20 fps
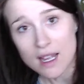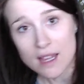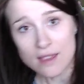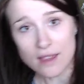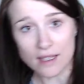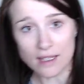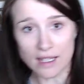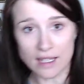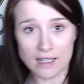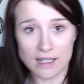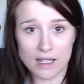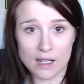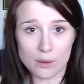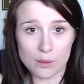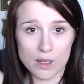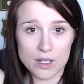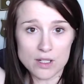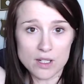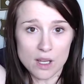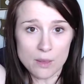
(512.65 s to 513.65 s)
Then inhale,
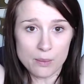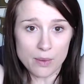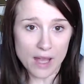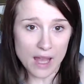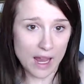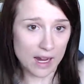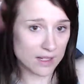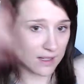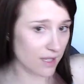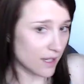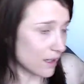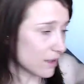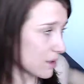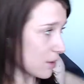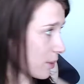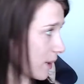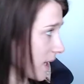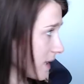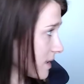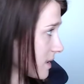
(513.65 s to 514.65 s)
reach up, exhale,
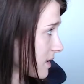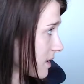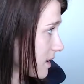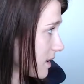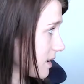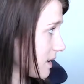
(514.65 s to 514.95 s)
twist.